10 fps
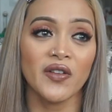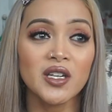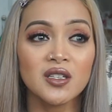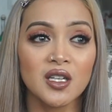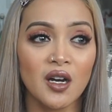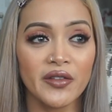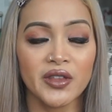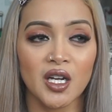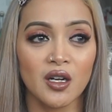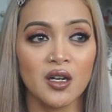Finally got
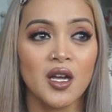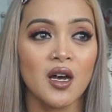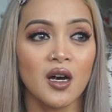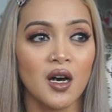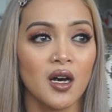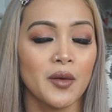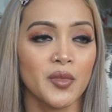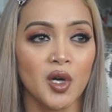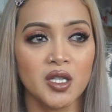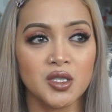there,
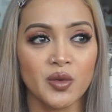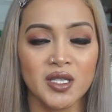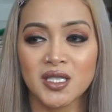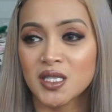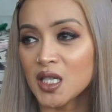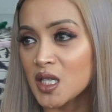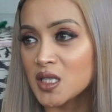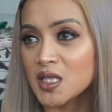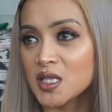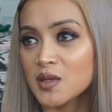got to our
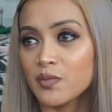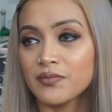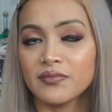seats,